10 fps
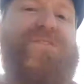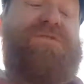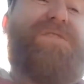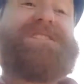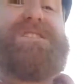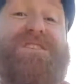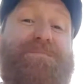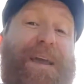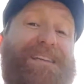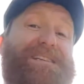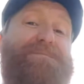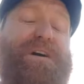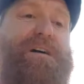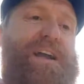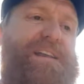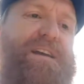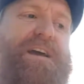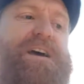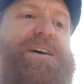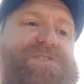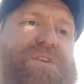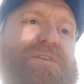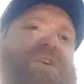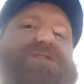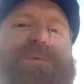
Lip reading: and there isn't space in behind, so you've got